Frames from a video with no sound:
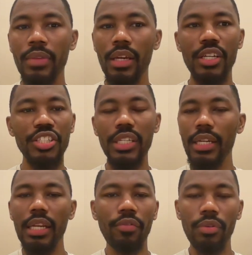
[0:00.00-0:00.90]
Because she
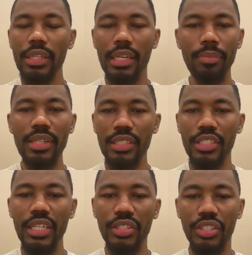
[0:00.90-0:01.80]
didn't even really give me a
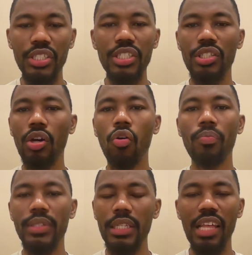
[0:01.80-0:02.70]
suggestion. She just told
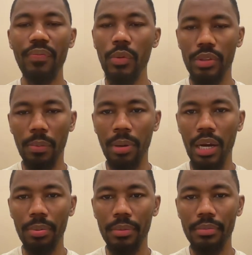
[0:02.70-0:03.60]
me, she left me with the
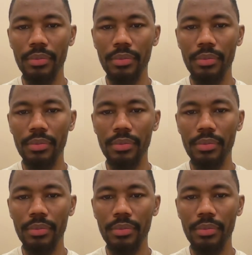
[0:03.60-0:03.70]
problem.